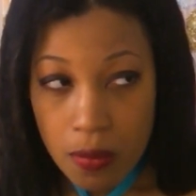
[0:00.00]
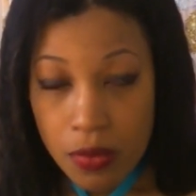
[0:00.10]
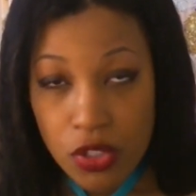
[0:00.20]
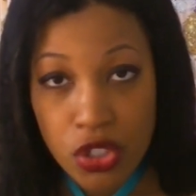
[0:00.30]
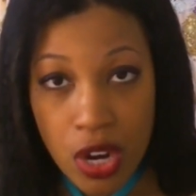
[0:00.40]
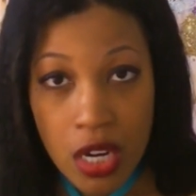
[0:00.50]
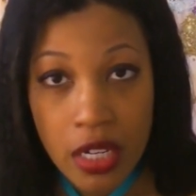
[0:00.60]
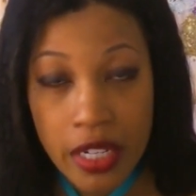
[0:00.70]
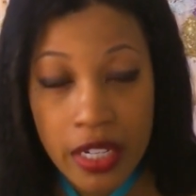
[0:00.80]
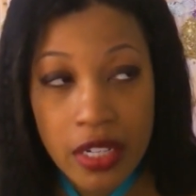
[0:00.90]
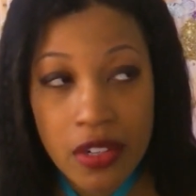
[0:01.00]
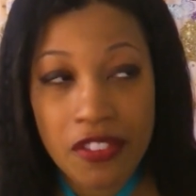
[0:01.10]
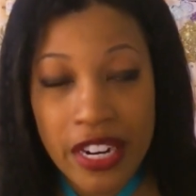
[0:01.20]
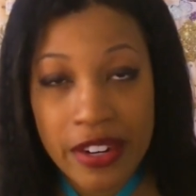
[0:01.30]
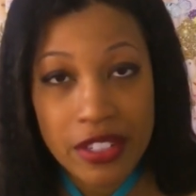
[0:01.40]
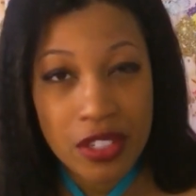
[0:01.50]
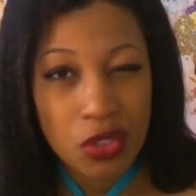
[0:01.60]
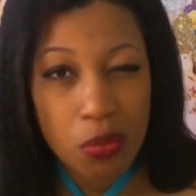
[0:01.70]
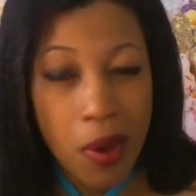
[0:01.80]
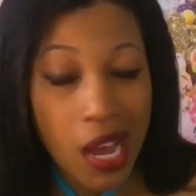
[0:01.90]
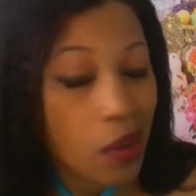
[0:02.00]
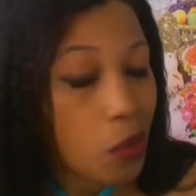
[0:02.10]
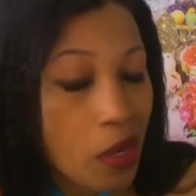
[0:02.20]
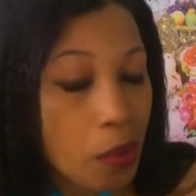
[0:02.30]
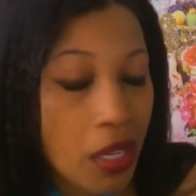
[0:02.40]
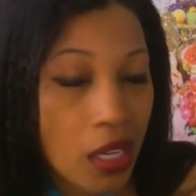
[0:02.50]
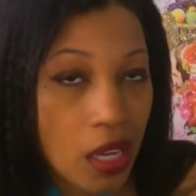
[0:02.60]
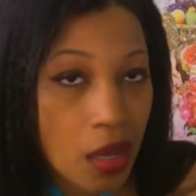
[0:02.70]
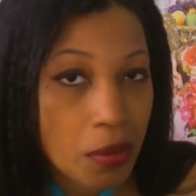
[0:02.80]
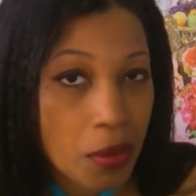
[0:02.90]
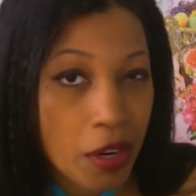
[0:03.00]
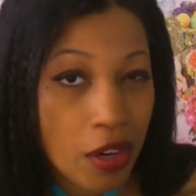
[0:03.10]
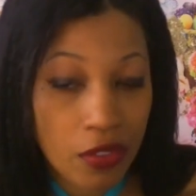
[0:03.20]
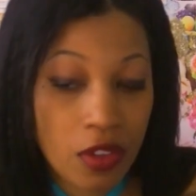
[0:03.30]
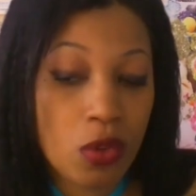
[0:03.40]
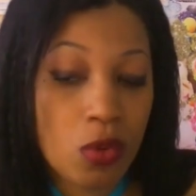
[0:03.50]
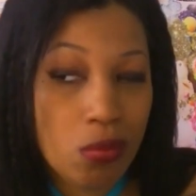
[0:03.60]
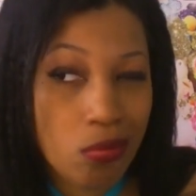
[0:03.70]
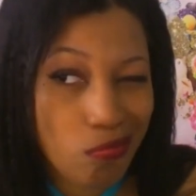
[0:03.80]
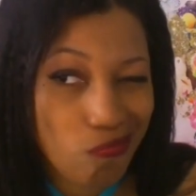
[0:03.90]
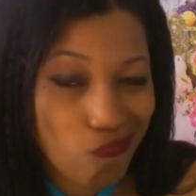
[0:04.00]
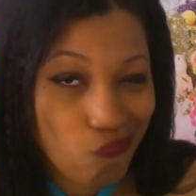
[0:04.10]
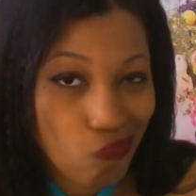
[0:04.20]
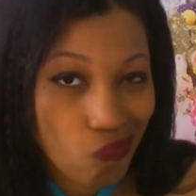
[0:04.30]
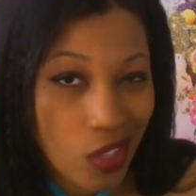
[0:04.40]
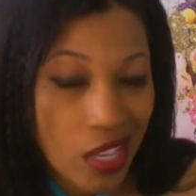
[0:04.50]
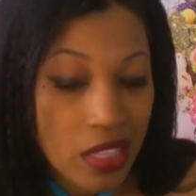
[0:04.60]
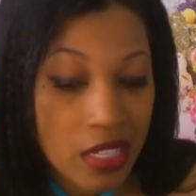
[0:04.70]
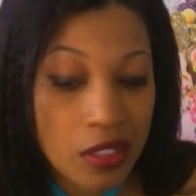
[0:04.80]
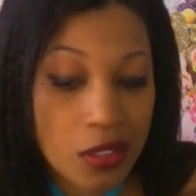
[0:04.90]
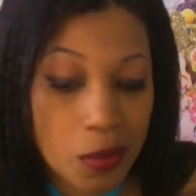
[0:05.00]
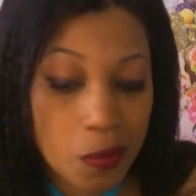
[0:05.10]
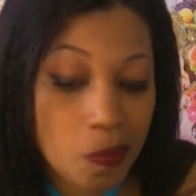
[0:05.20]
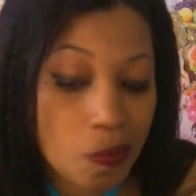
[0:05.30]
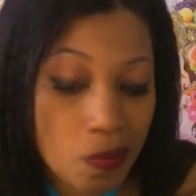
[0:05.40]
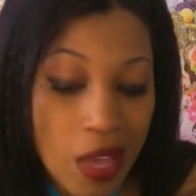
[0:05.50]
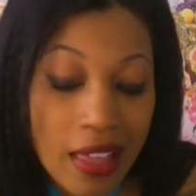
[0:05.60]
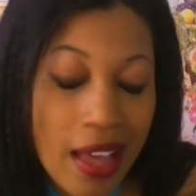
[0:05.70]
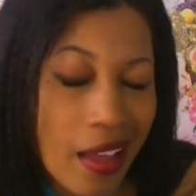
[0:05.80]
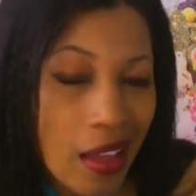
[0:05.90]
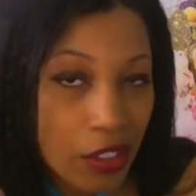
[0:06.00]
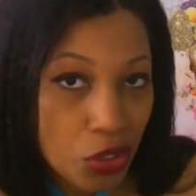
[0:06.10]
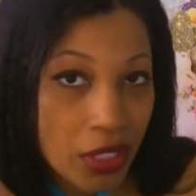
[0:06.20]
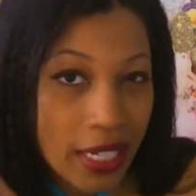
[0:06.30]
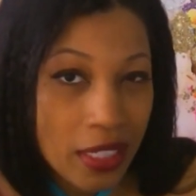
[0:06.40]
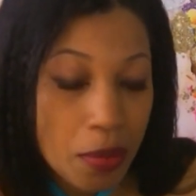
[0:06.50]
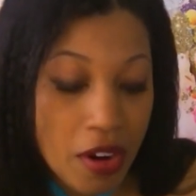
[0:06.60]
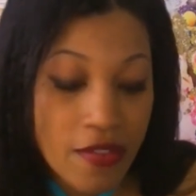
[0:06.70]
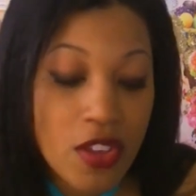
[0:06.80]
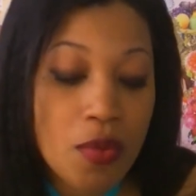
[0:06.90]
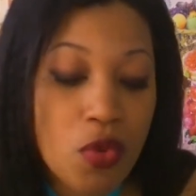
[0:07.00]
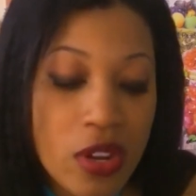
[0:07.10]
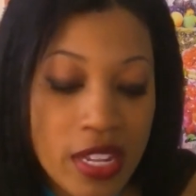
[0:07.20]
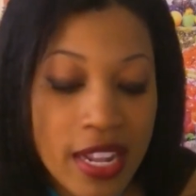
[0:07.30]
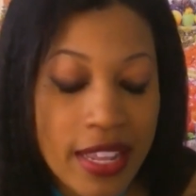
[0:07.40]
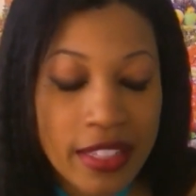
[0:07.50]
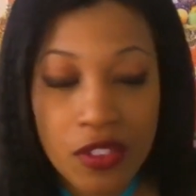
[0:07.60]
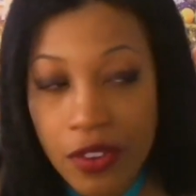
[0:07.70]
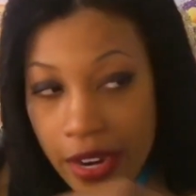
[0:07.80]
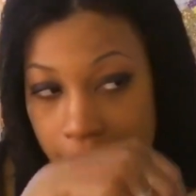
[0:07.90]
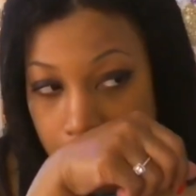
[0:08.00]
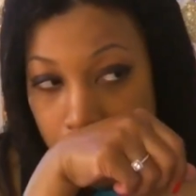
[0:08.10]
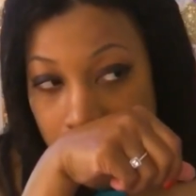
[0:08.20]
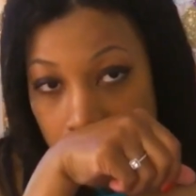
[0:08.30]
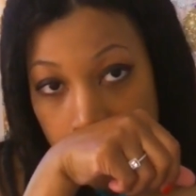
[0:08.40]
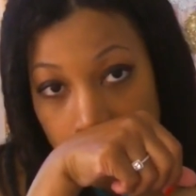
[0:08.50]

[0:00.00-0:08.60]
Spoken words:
stronger fragrances, you might want to pick up the perfume in this. I actually like the perfume more than I like the fragrance mist.